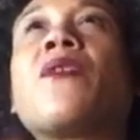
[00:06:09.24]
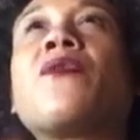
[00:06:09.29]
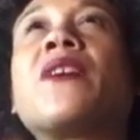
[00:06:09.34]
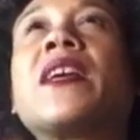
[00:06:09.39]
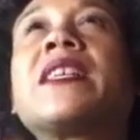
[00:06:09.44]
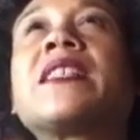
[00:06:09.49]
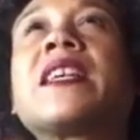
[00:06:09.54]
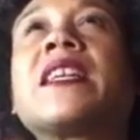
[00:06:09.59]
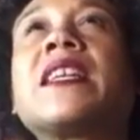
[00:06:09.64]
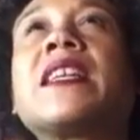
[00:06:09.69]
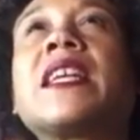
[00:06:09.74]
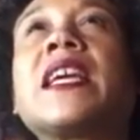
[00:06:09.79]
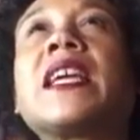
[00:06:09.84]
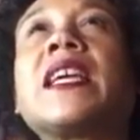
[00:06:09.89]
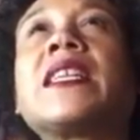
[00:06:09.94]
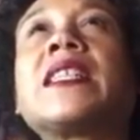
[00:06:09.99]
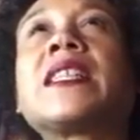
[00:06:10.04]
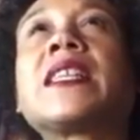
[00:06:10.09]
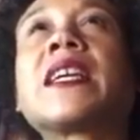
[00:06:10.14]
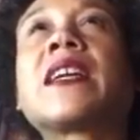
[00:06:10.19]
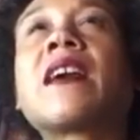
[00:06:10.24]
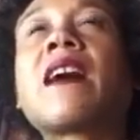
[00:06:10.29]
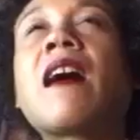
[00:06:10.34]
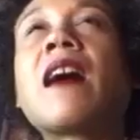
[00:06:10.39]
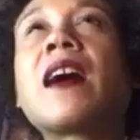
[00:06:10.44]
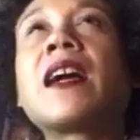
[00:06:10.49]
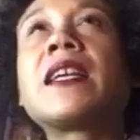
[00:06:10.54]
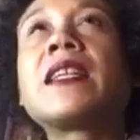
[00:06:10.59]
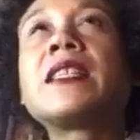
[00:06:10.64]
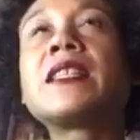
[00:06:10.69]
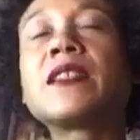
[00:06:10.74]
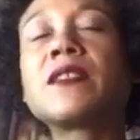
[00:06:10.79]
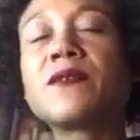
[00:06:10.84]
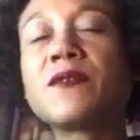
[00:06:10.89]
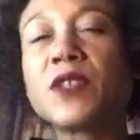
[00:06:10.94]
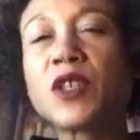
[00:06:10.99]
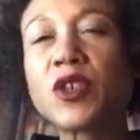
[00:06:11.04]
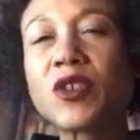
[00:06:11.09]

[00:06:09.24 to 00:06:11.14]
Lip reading: there's a need to kind of,